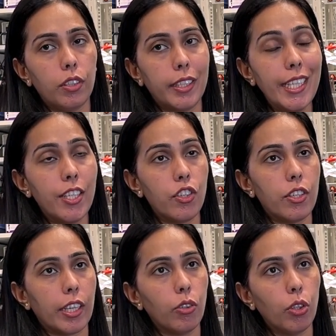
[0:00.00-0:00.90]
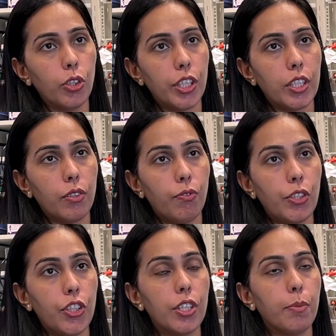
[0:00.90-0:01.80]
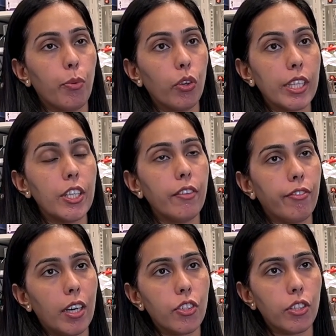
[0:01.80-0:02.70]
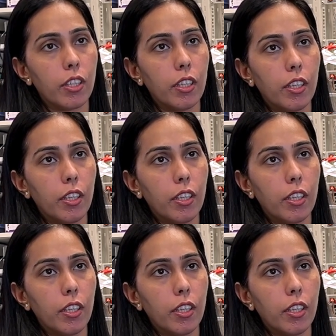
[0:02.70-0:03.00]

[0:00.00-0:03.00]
these technologies, which is progressing faster,